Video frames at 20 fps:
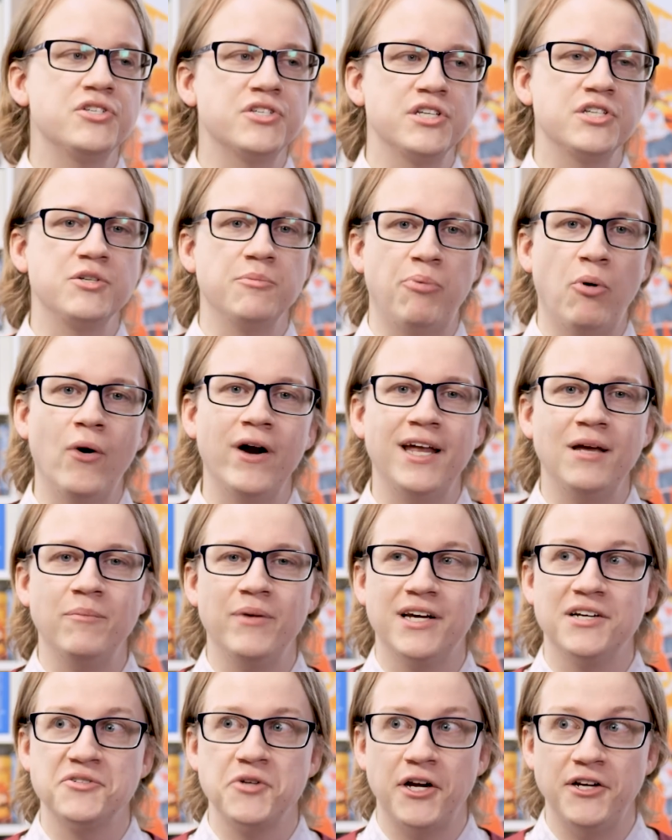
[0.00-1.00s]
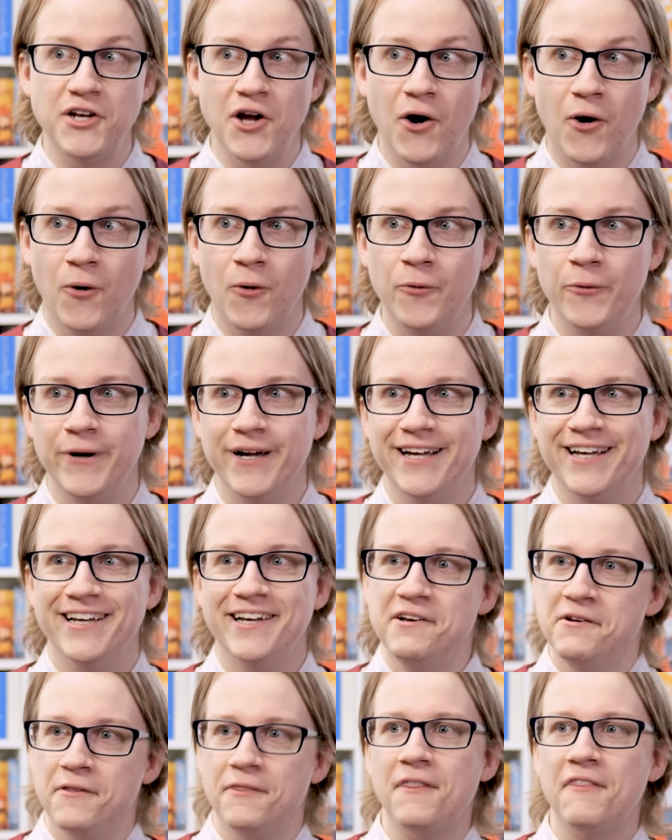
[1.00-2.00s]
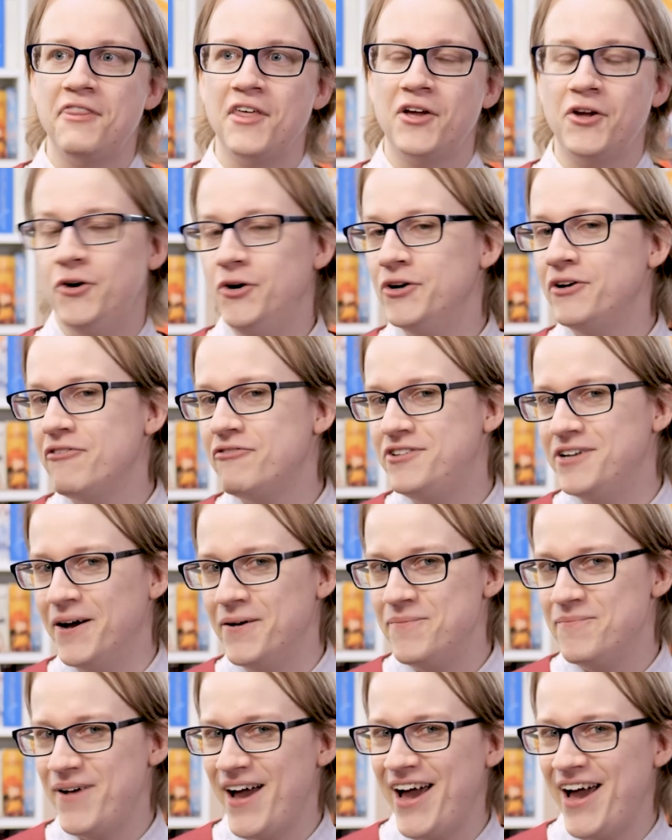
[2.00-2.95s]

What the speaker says: just disappointing because I know that they could have done